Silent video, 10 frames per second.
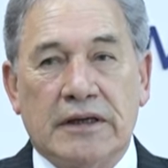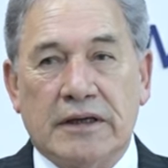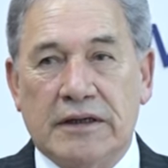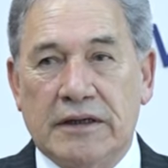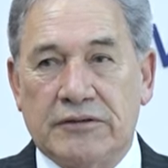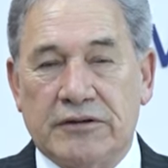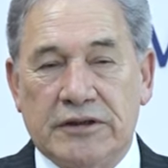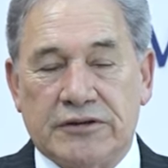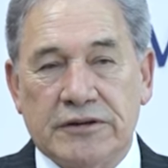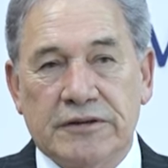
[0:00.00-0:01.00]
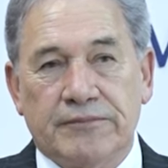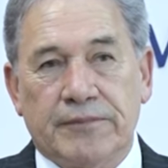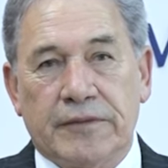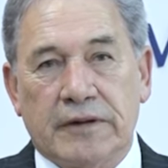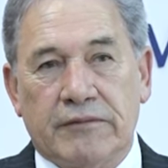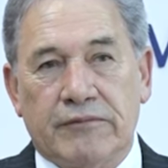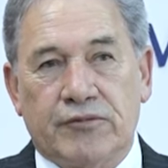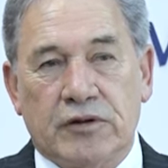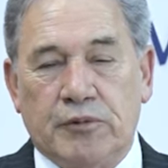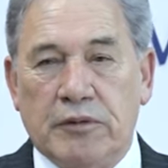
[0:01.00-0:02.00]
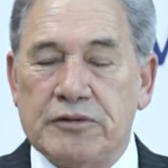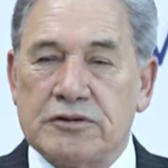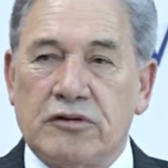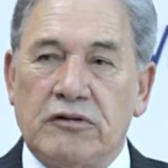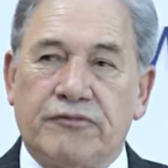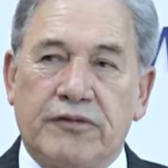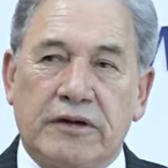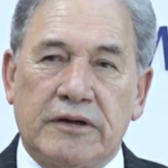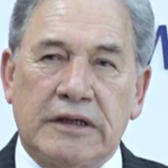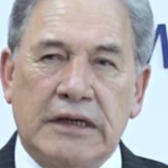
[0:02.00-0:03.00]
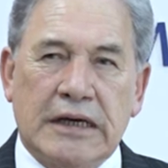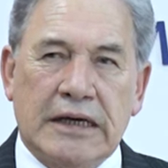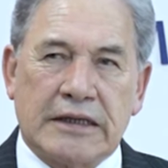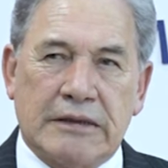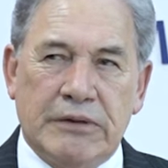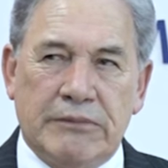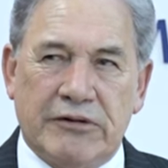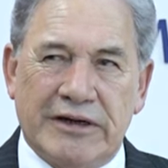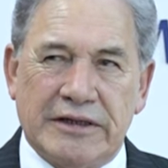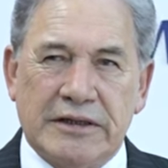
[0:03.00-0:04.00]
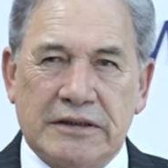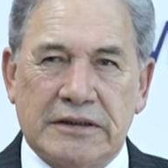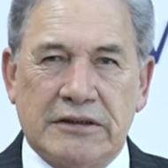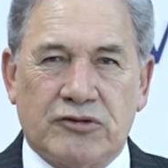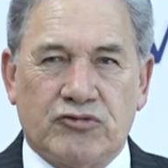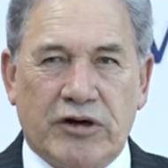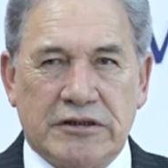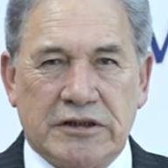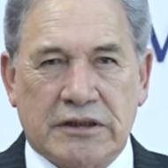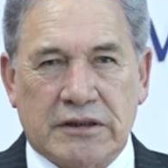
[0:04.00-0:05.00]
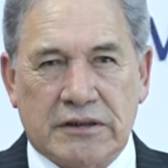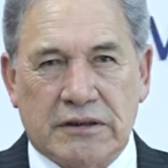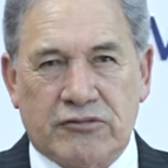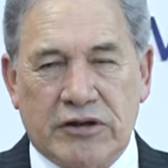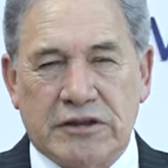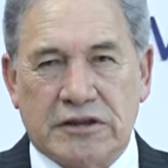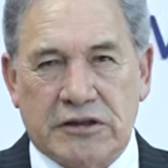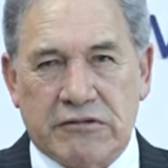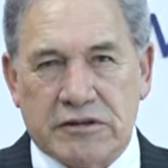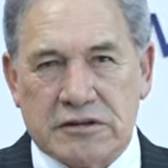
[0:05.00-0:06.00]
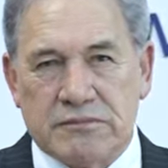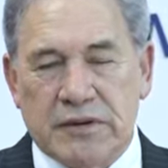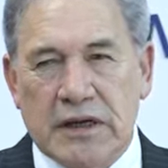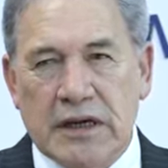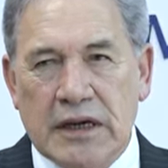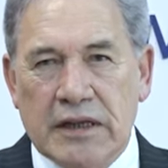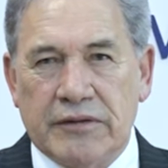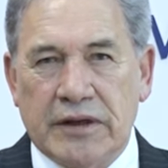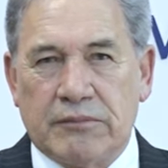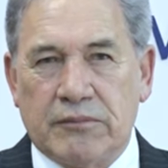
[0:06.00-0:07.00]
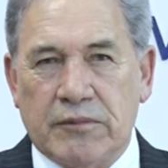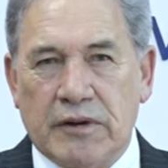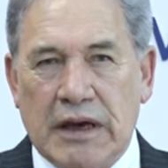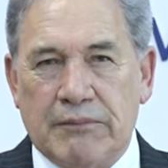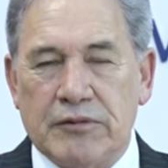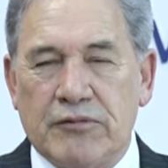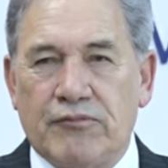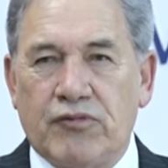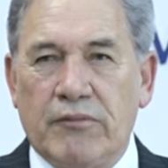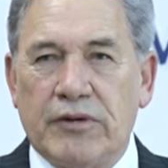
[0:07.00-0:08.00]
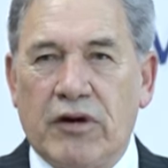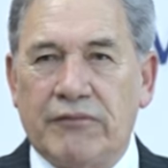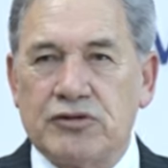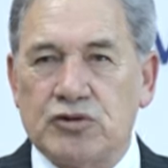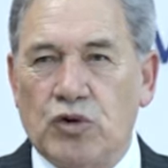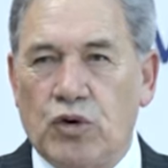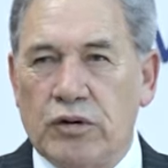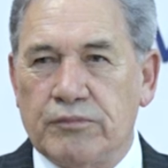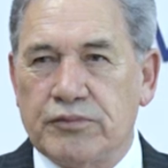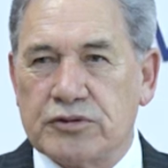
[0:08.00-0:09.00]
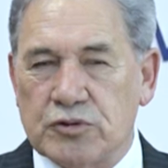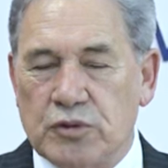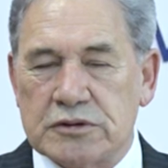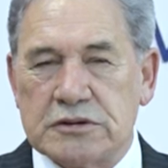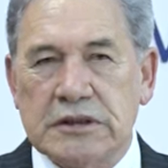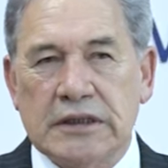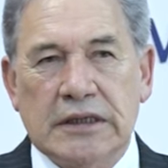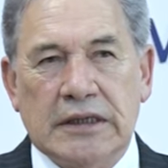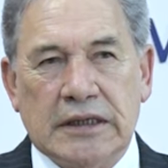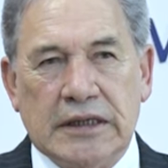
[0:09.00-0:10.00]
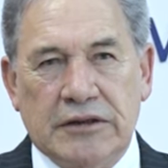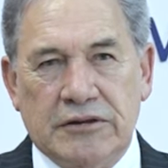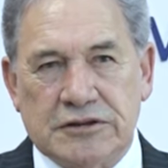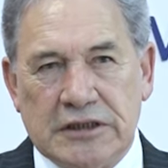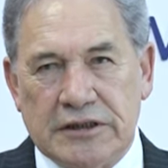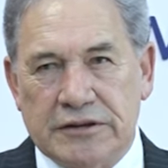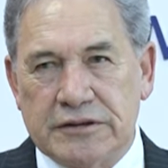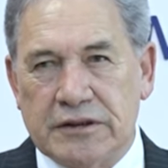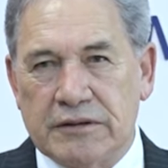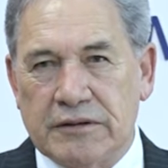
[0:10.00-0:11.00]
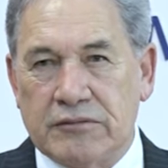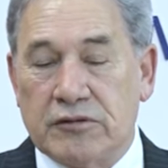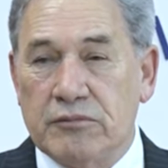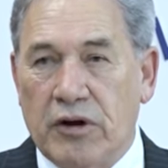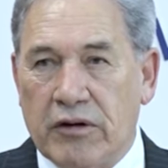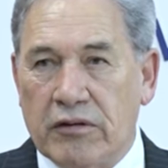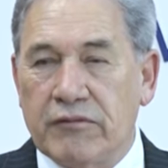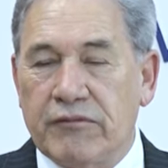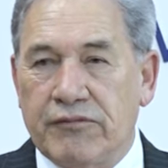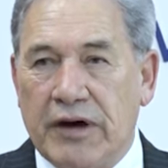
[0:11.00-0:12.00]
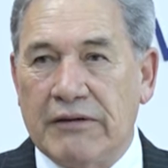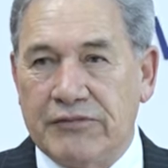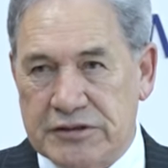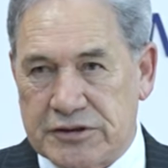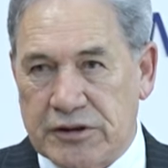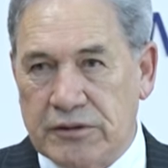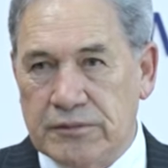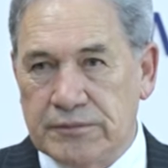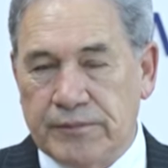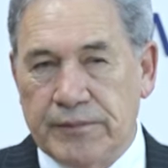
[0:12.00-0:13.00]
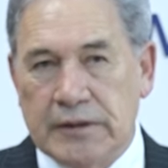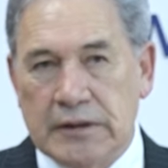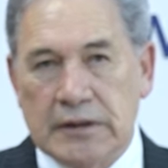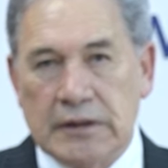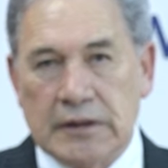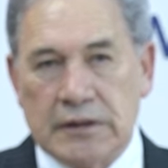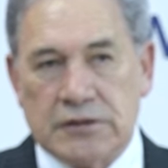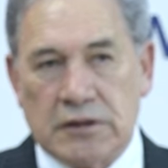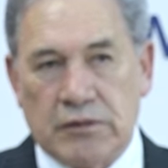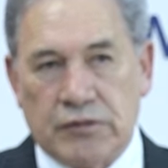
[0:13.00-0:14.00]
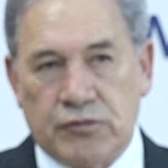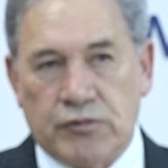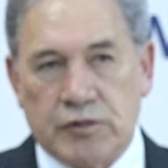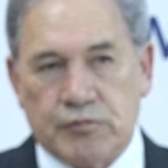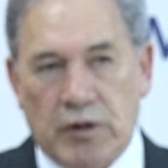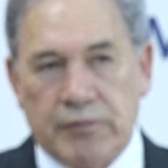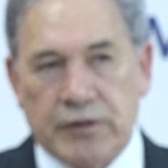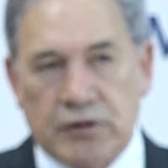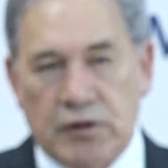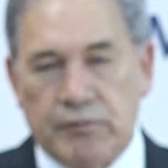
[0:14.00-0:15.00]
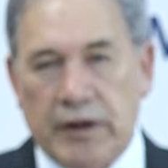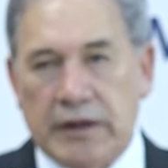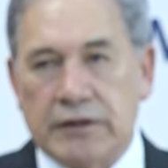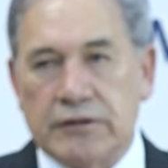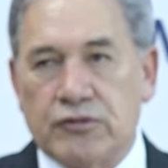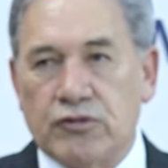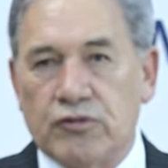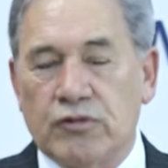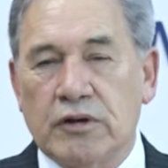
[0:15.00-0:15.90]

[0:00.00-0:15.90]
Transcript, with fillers: Indonesia, for the purpose of commemorating the tragic terrorism that happened from an offshore source in New Zealand tomorrow, 5 years ago. And so we thought it was proper to go back and to